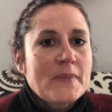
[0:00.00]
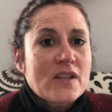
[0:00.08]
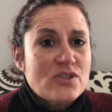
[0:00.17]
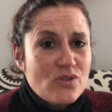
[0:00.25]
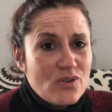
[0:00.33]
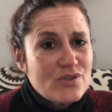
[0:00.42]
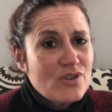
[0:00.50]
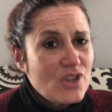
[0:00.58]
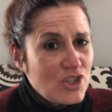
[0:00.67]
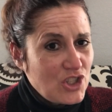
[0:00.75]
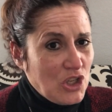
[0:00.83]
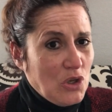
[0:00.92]
So those are
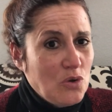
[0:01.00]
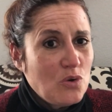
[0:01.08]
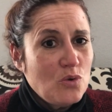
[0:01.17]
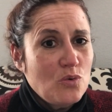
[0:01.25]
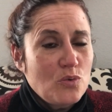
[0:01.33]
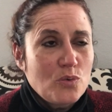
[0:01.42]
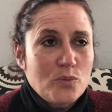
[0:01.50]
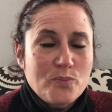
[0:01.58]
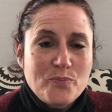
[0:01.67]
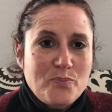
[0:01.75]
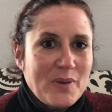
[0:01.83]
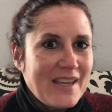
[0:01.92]
the two
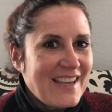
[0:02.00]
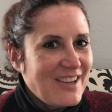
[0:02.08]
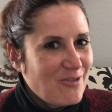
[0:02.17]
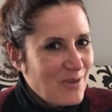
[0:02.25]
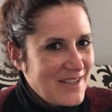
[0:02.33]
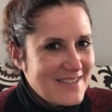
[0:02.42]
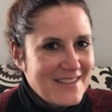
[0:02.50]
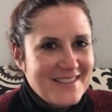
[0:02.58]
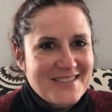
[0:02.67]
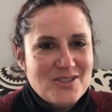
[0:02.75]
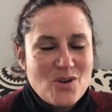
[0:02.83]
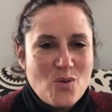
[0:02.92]
big reasons